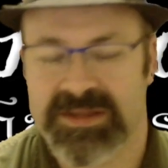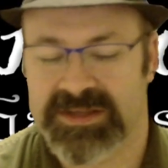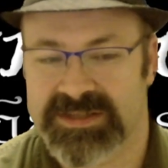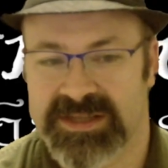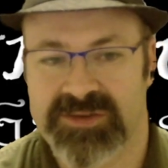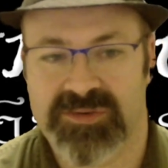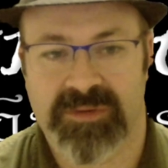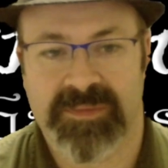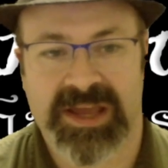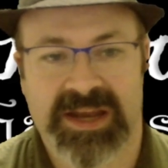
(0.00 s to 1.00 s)
This led to a
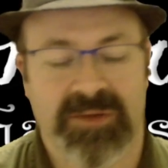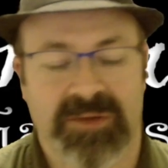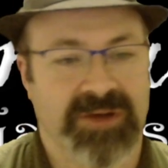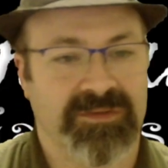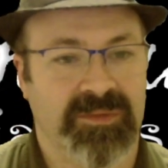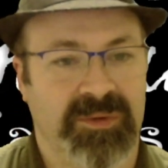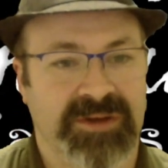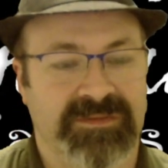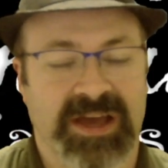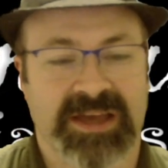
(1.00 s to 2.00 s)
panic where everyone
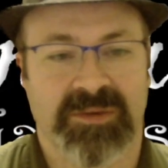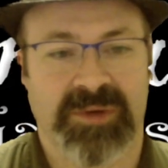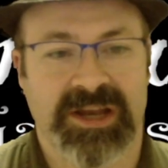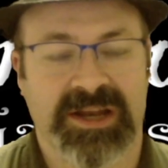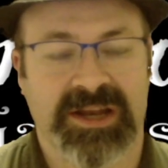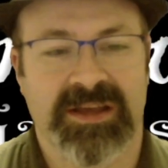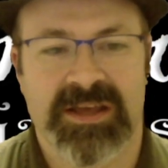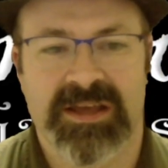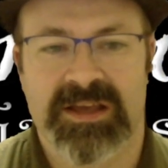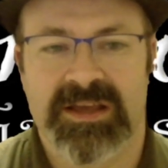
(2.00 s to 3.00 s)
evacuated,
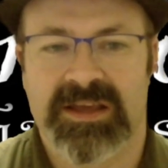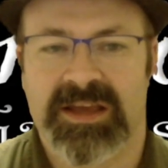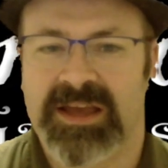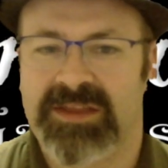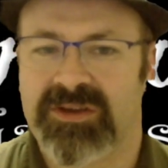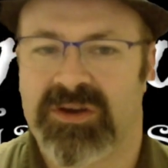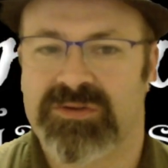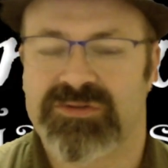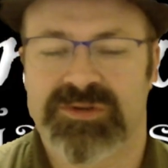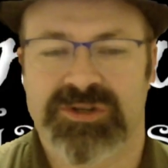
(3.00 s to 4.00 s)
and the
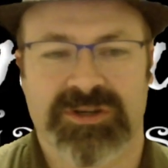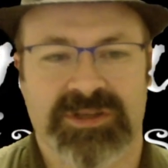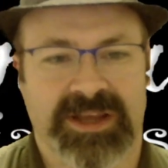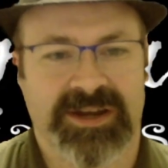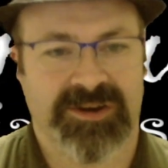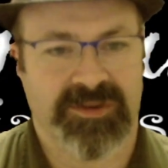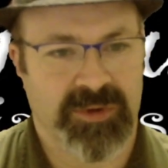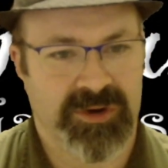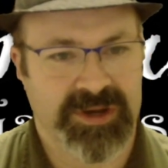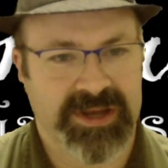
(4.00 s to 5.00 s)
ghost returned later to
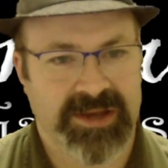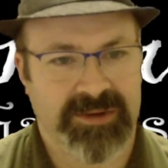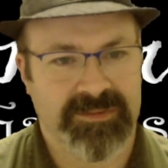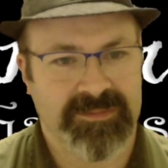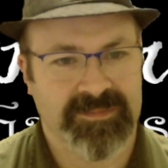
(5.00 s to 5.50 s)
burn it down.